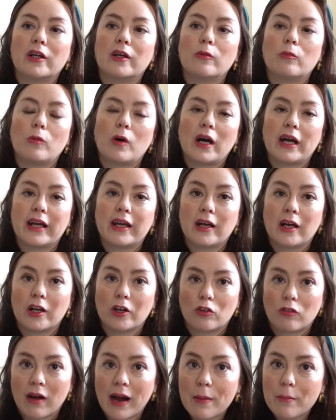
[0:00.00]
and why her
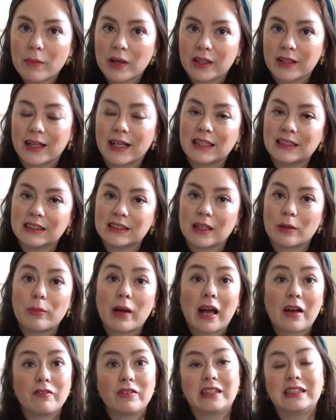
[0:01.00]
grandmother ended up
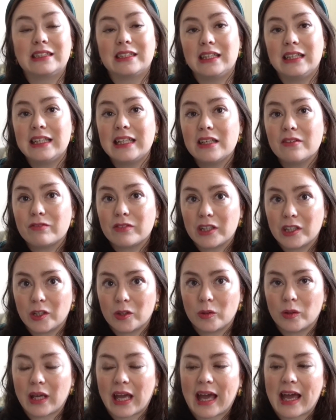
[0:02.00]
having to leave
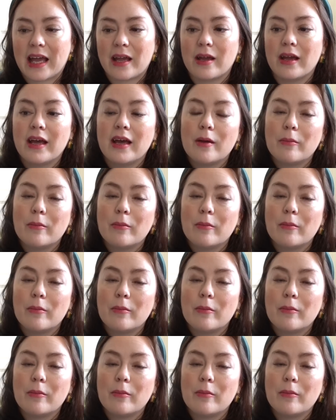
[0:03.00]
the UK